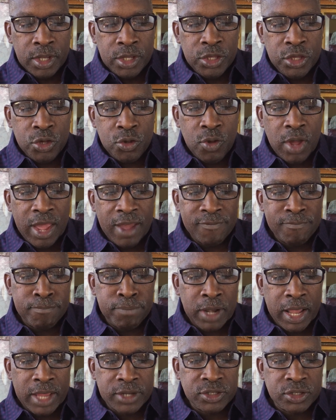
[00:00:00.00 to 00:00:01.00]
You have
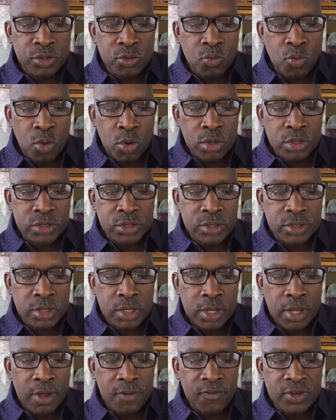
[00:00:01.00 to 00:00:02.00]
blessed the
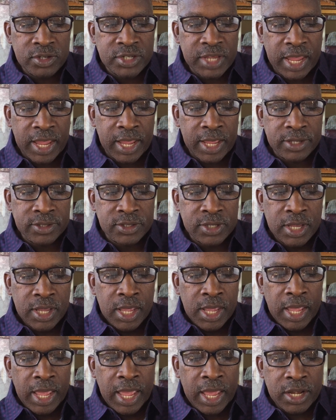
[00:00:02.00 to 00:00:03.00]
works of his hands,
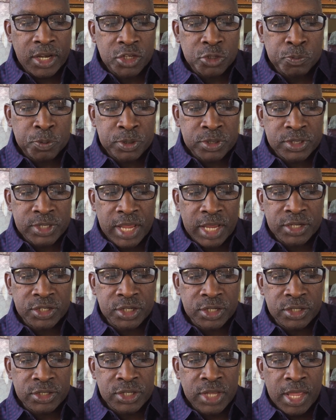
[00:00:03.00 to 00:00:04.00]
and his
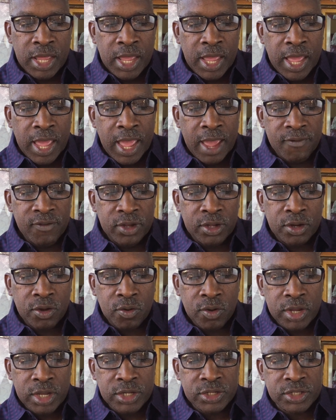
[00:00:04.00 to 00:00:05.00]
possessions have
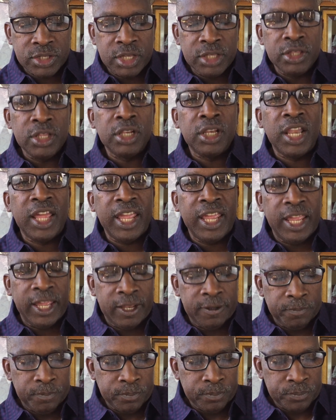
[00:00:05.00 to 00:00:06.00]
increased in the
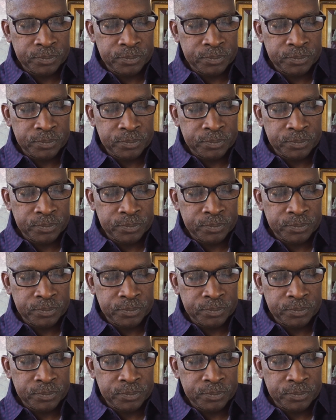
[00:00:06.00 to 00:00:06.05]
land.